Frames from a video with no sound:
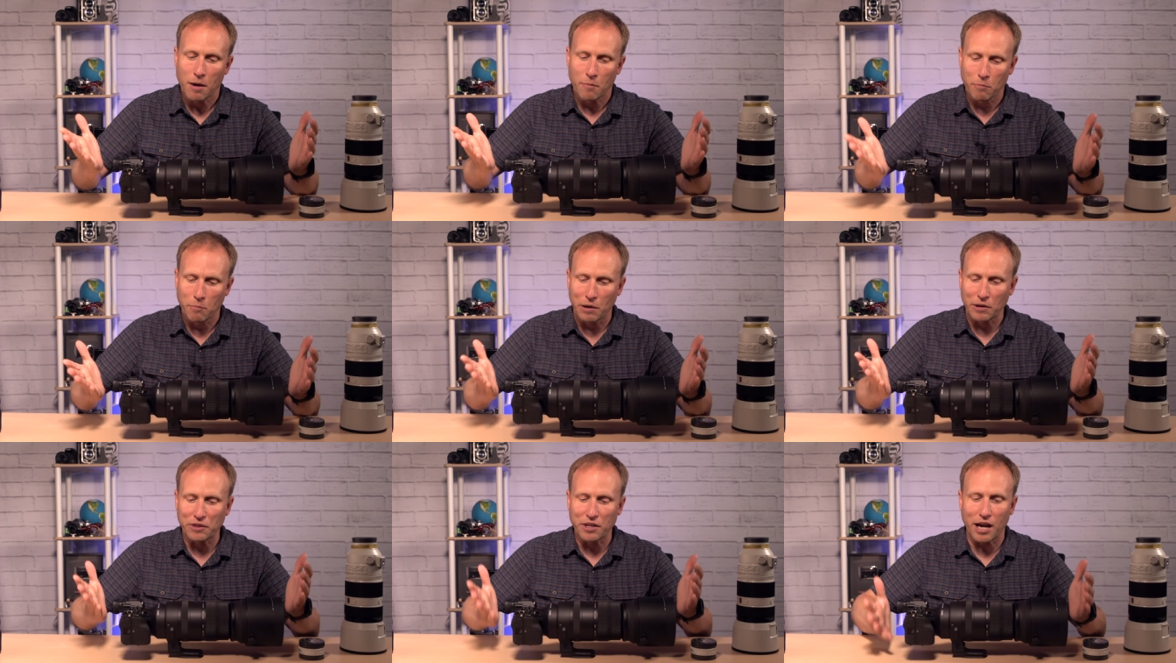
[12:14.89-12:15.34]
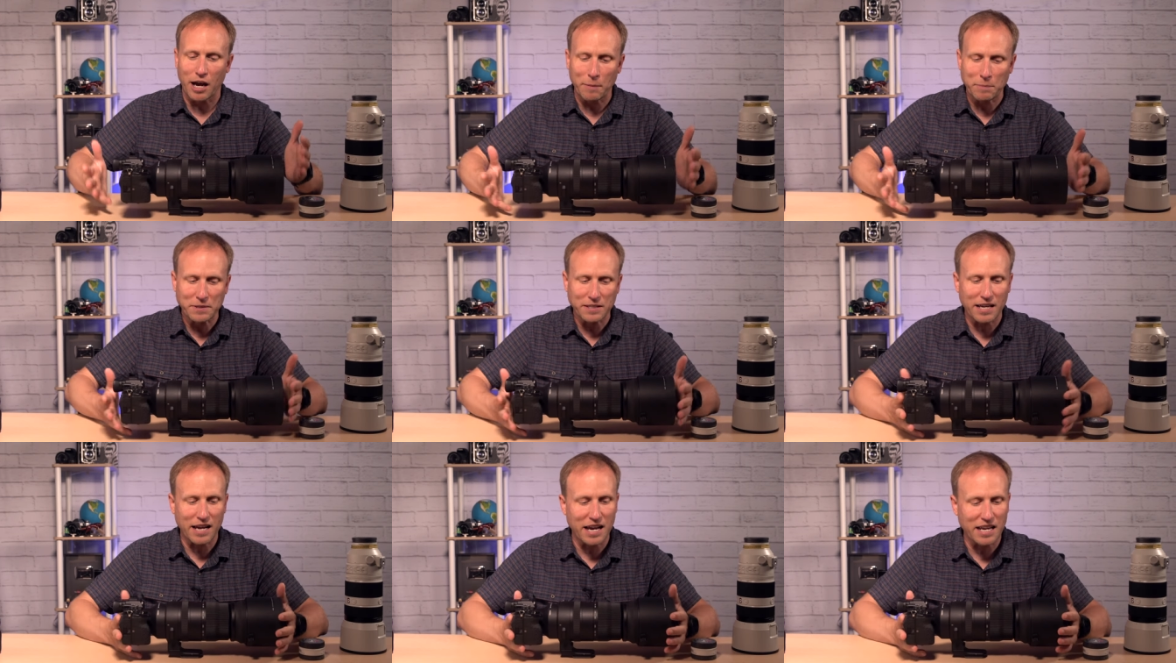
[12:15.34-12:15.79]
But the
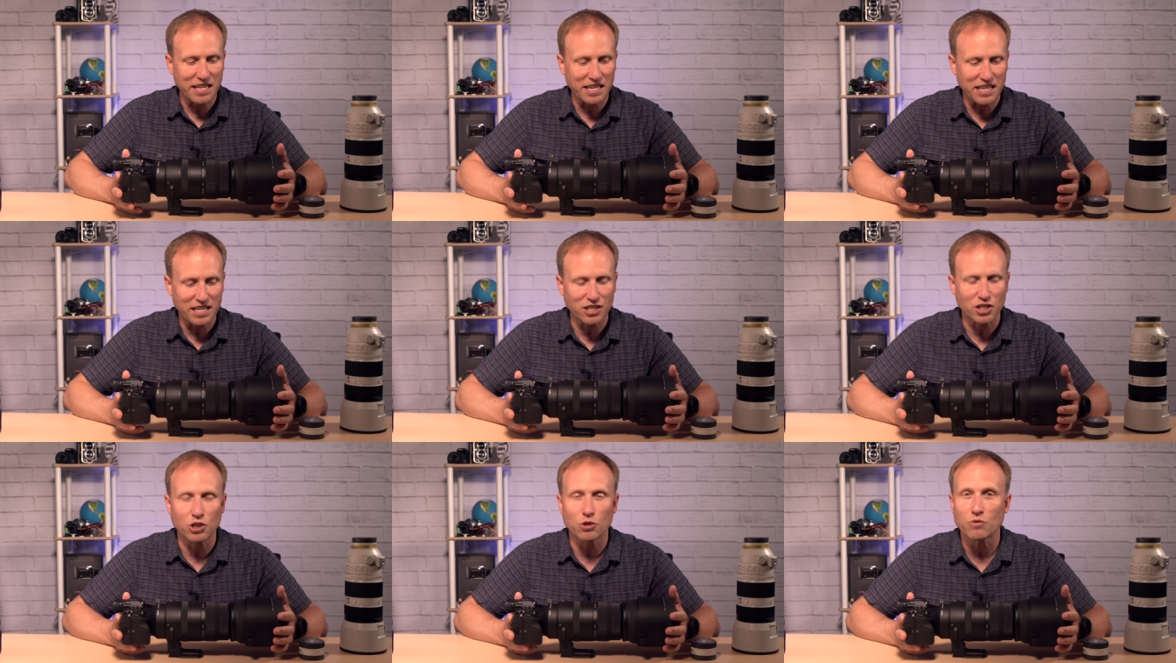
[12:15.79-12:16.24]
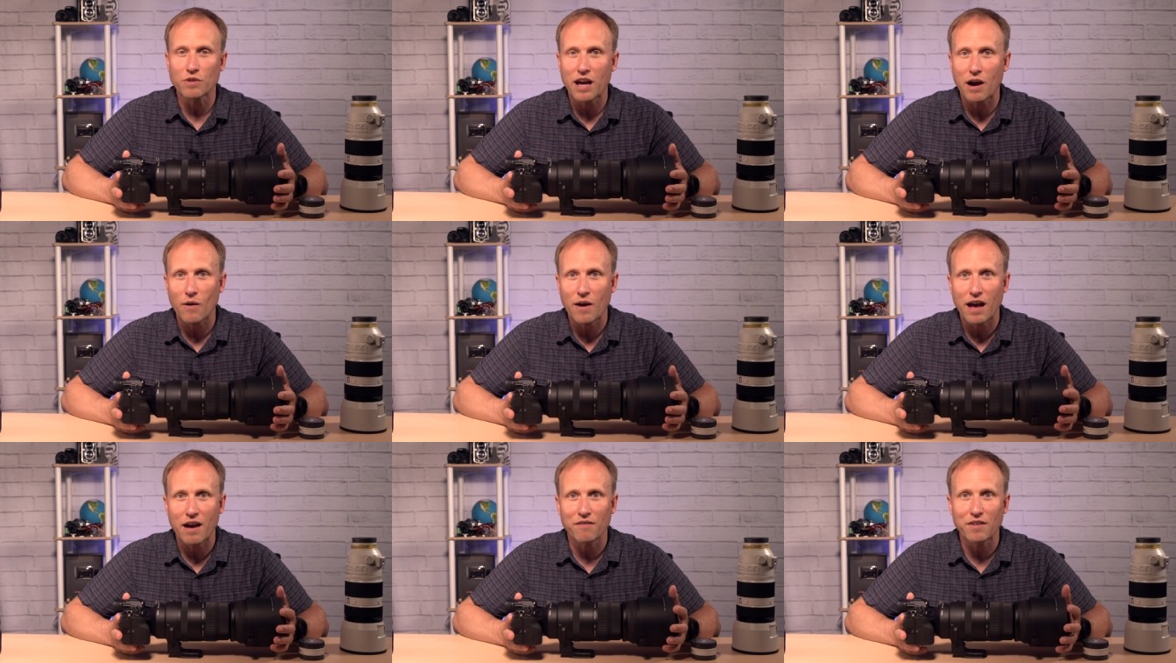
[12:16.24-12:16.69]
upside is you
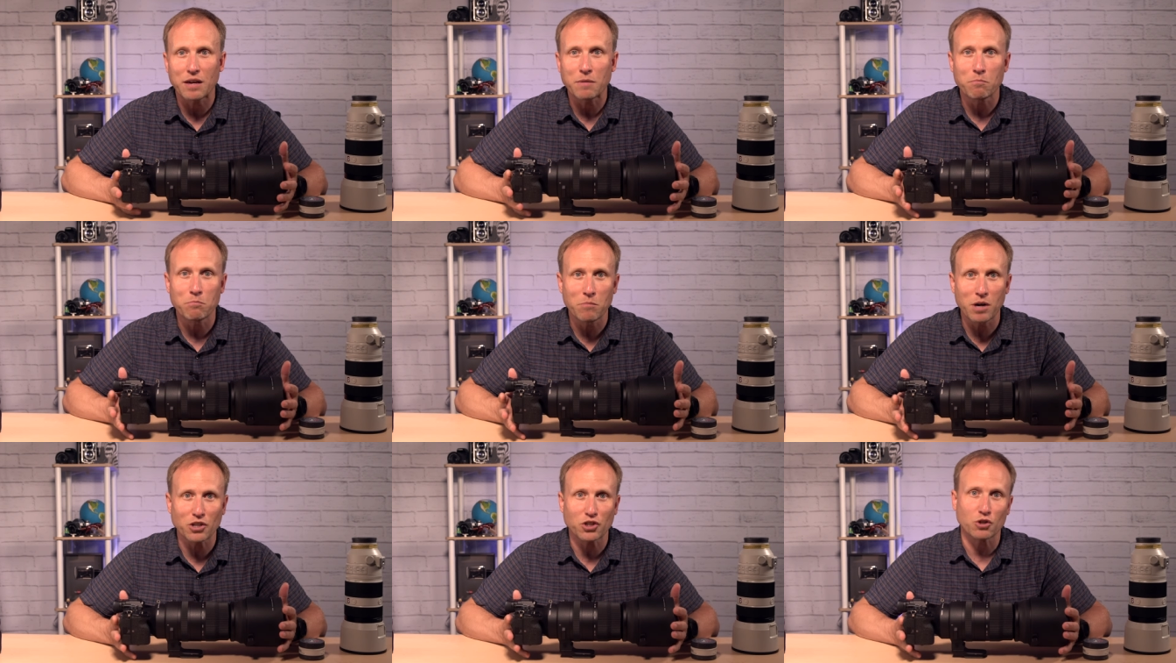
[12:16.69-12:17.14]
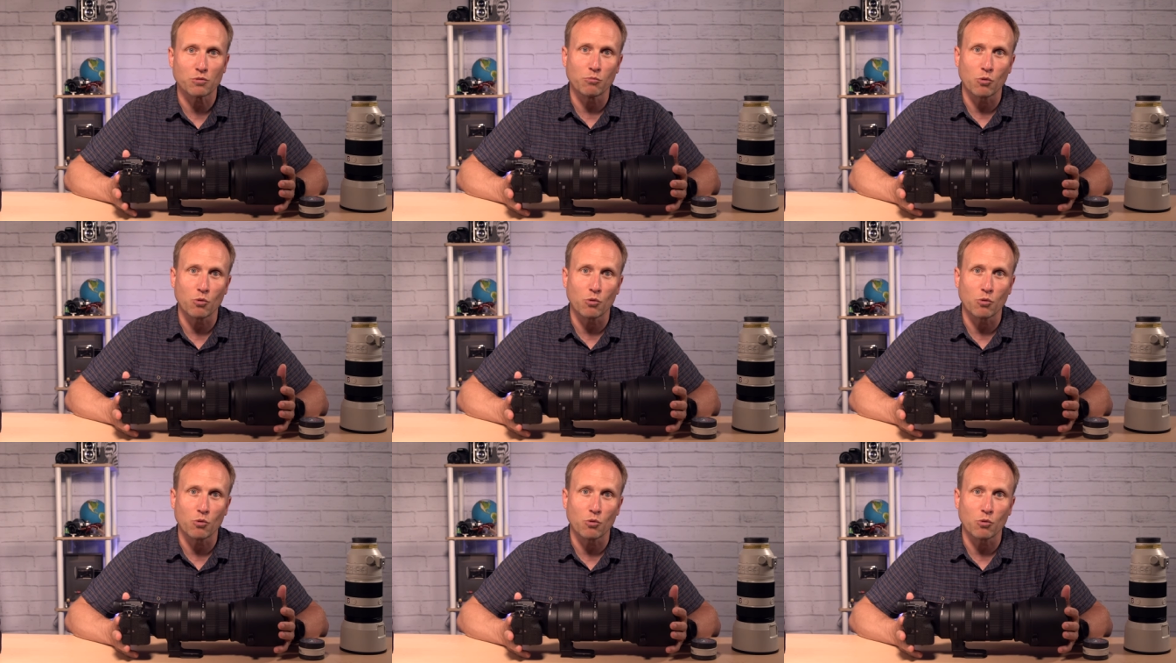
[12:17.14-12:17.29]
now have a much